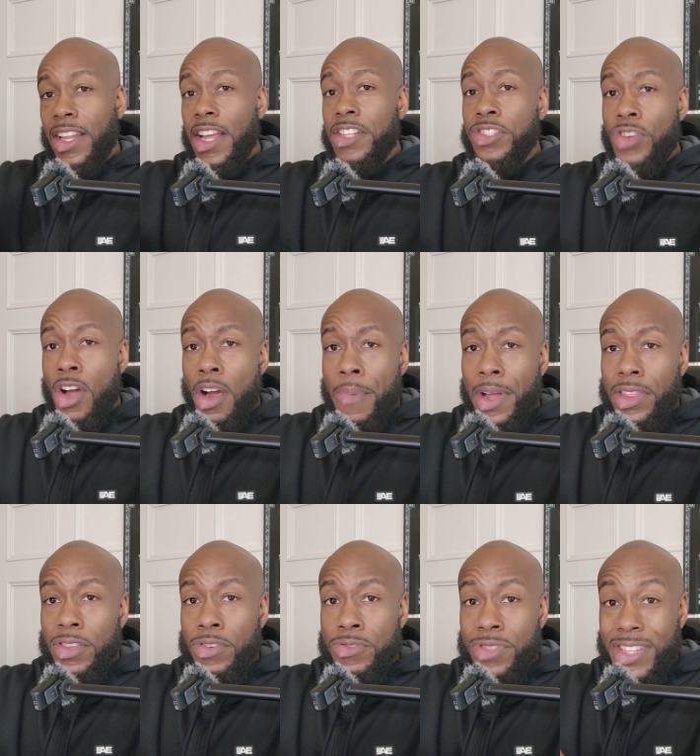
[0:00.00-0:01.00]
let's talk
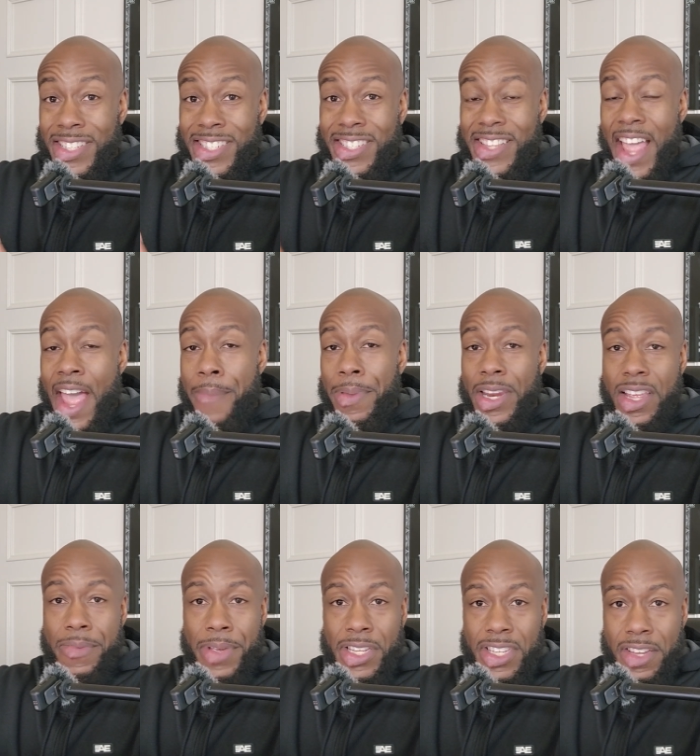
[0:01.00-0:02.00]
about those SNAP and
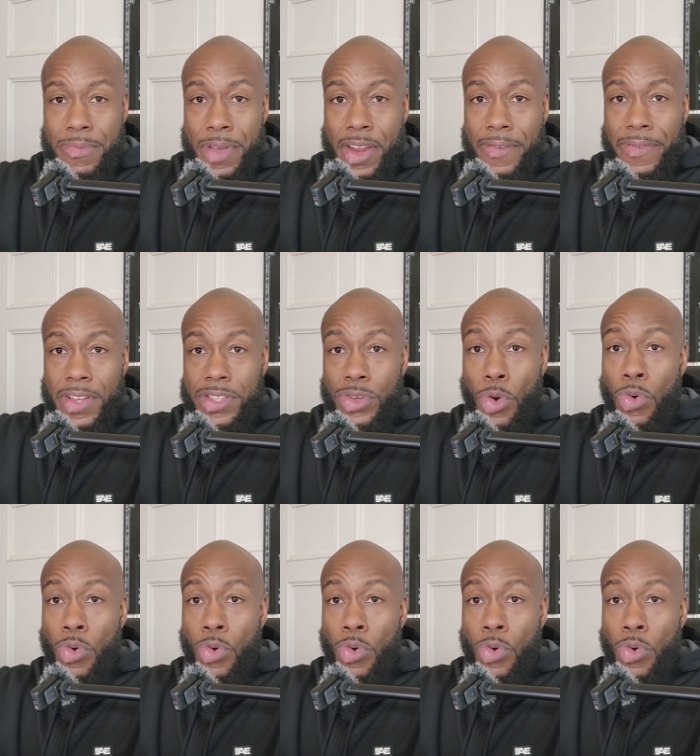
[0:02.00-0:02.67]
EBT benefits